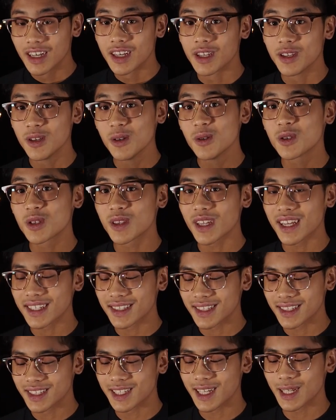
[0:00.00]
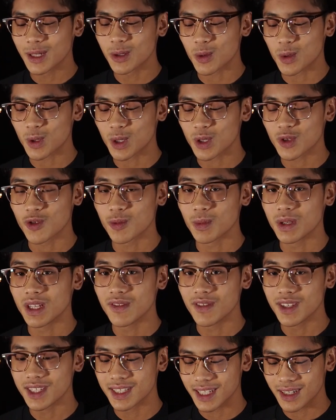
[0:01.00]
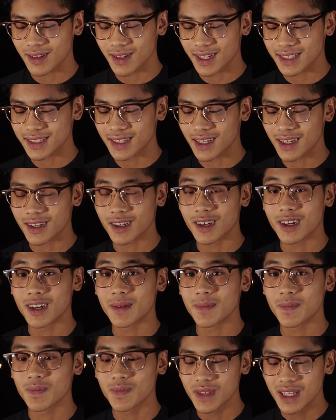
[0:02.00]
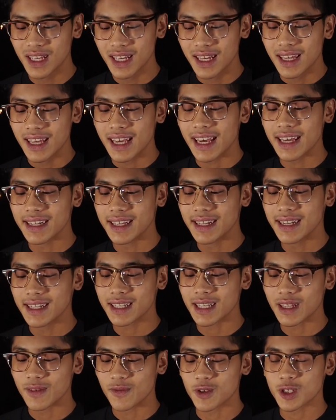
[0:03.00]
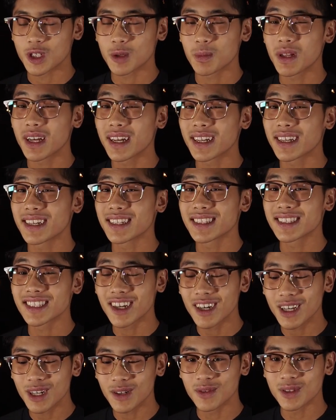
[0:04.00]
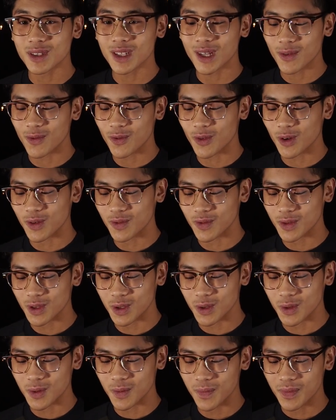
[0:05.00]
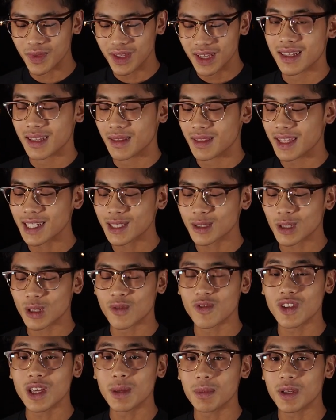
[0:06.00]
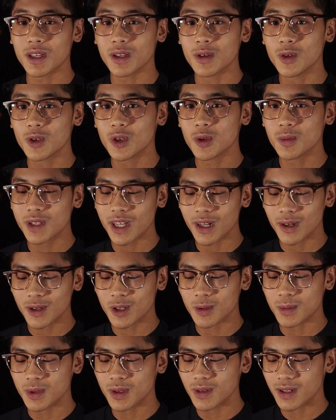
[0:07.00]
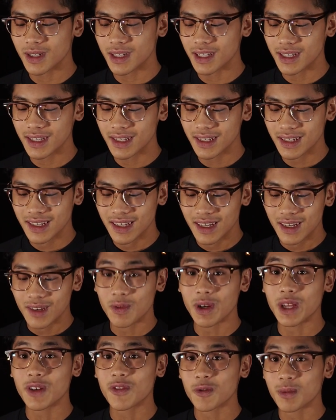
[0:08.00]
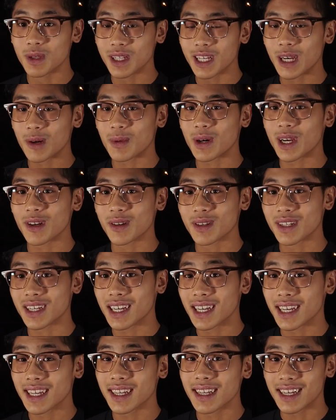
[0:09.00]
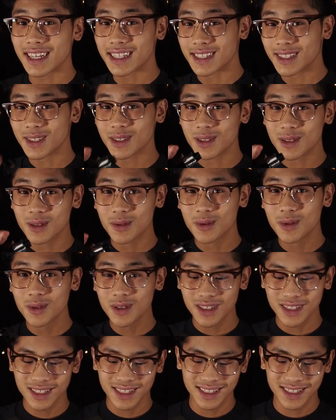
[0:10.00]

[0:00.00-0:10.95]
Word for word: Huge thanks to Jay Torres from evcigarettes.com and Innokin for supplying a ton of stuff for review. Thanks to the vaping YouTube channel community, Wayne from DIY or Die, I see you.